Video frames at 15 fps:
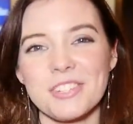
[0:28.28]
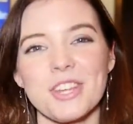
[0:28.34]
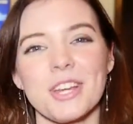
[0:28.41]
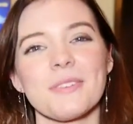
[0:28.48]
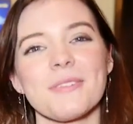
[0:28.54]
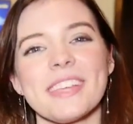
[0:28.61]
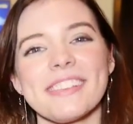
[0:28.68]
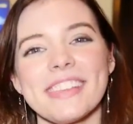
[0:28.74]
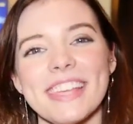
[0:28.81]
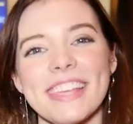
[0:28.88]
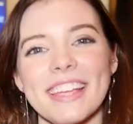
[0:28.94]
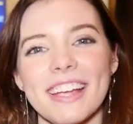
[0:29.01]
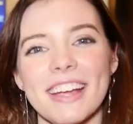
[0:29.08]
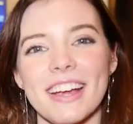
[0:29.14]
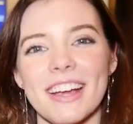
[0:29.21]
Jeremy Lee
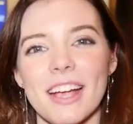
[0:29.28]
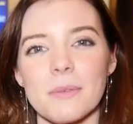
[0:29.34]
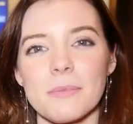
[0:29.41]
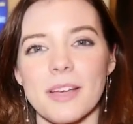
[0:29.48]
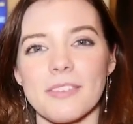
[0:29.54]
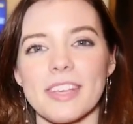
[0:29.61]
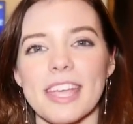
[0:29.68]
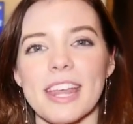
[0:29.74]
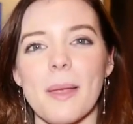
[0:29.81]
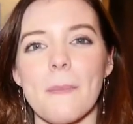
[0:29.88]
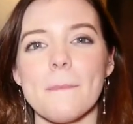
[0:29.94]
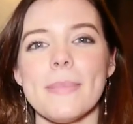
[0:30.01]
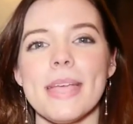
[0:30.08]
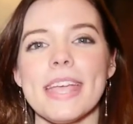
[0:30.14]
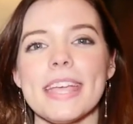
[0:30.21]
here. I'm having an
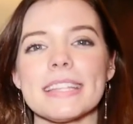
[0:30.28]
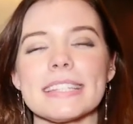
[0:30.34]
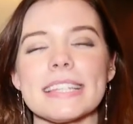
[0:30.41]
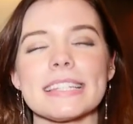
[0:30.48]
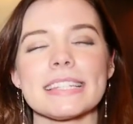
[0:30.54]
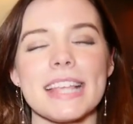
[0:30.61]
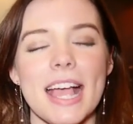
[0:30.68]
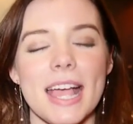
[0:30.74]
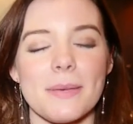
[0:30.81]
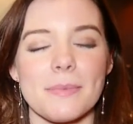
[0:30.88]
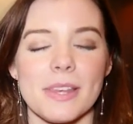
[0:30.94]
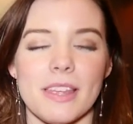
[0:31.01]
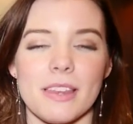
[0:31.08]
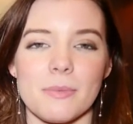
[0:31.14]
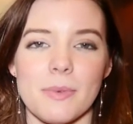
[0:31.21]
amazing time
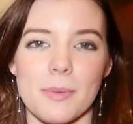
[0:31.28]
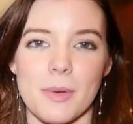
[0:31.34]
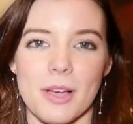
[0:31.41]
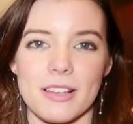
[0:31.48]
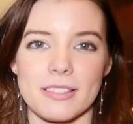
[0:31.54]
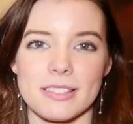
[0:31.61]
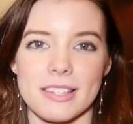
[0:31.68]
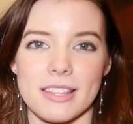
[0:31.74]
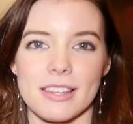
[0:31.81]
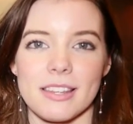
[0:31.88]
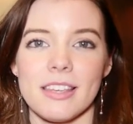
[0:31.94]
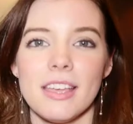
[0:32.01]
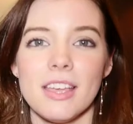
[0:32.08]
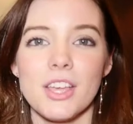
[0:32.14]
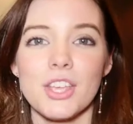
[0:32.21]
at Anime Boston.
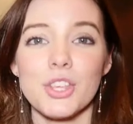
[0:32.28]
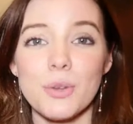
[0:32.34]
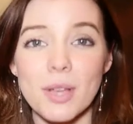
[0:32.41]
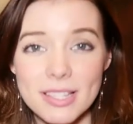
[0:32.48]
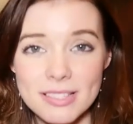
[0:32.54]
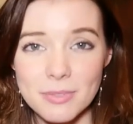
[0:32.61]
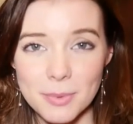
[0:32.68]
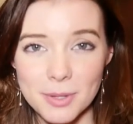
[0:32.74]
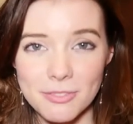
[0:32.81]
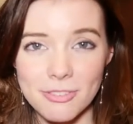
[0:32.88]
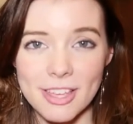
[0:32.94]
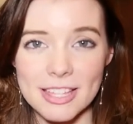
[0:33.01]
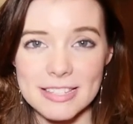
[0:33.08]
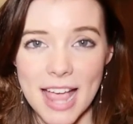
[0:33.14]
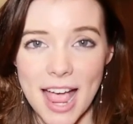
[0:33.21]
You guys have been
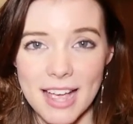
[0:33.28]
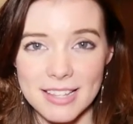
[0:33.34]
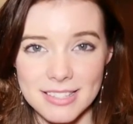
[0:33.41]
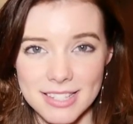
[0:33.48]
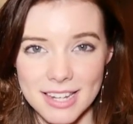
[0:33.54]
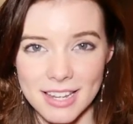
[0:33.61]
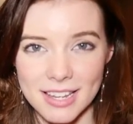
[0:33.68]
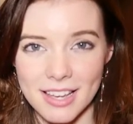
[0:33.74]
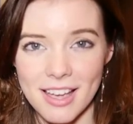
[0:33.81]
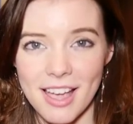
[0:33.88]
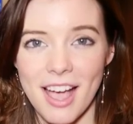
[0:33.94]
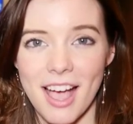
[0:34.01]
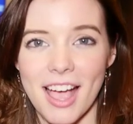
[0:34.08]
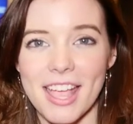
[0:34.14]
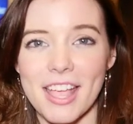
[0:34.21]
fantastic.
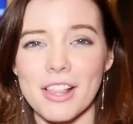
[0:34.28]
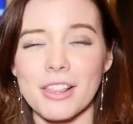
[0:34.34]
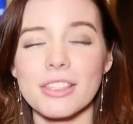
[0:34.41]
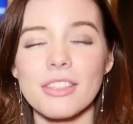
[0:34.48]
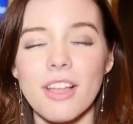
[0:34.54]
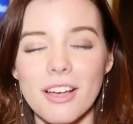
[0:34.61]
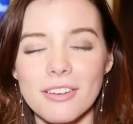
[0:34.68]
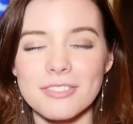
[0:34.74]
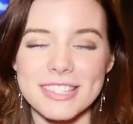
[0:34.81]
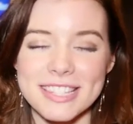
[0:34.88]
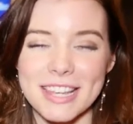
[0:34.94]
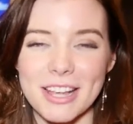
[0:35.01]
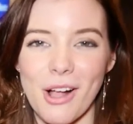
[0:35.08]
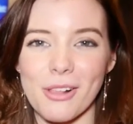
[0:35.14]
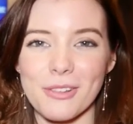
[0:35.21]
I love
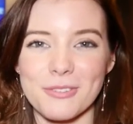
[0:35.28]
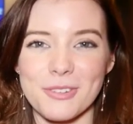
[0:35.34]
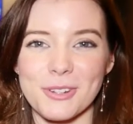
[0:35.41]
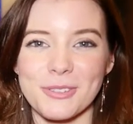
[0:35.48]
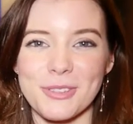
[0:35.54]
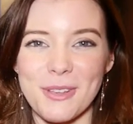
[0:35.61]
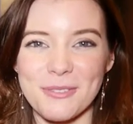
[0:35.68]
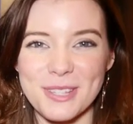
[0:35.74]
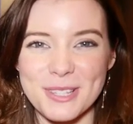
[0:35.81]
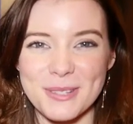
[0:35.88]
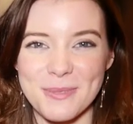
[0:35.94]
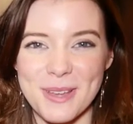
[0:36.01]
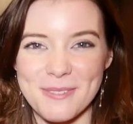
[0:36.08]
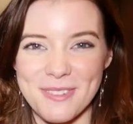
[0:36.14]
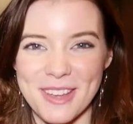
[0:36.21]
seeing all of your lovely,
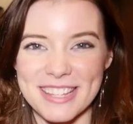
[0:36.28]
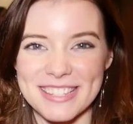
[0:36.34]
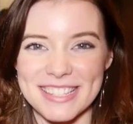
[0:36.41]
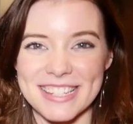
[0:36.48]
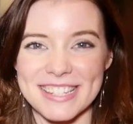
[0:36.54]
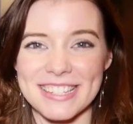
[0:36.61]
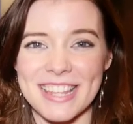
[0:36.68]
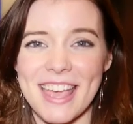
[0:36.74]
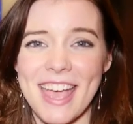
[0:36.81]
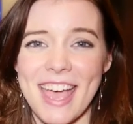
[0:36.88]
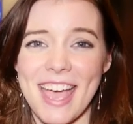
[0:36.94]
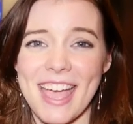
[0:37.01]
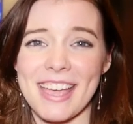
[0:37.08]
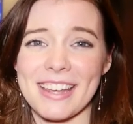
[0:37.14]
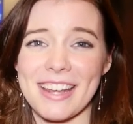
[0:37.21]
sweet faces,
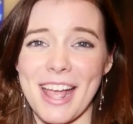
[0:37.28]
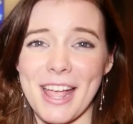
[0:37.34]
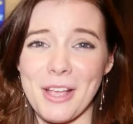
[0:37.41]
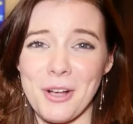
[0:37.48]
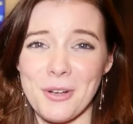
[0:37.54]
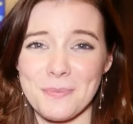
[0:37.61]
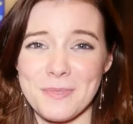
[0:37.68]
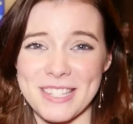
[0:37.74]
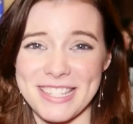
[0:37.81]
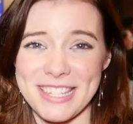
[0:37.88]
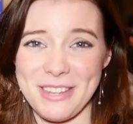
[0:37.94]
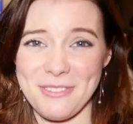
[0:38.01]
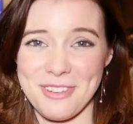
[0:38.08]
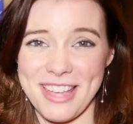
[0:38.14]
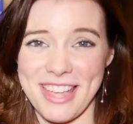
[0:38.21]
and I hope to see
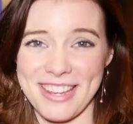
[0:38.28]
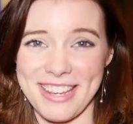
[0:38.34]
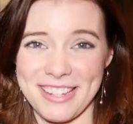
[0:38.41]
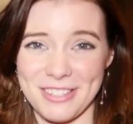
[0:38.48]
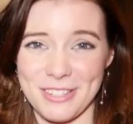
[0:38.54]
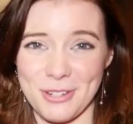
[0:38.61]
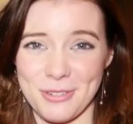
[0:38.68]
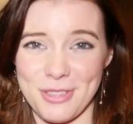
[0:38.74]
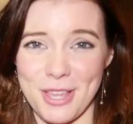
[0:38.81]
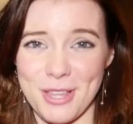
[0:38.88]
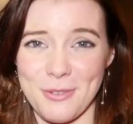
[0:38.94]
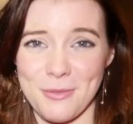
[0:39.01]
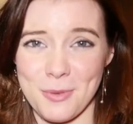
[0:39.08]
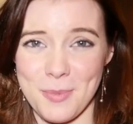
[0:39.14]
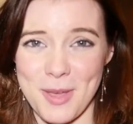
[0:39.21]
you again next year. Thank
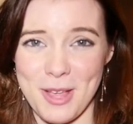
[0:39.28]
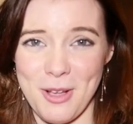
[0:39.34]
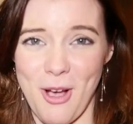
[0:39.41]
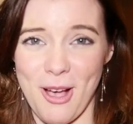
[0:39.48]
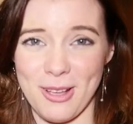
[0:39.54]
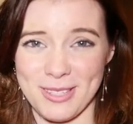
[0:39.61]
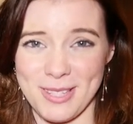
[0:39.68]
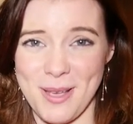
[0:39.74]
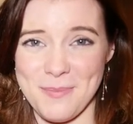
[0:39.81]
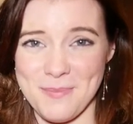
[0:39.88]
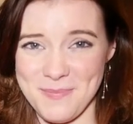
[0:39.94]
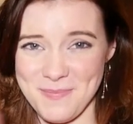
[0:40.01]
you for being awesome.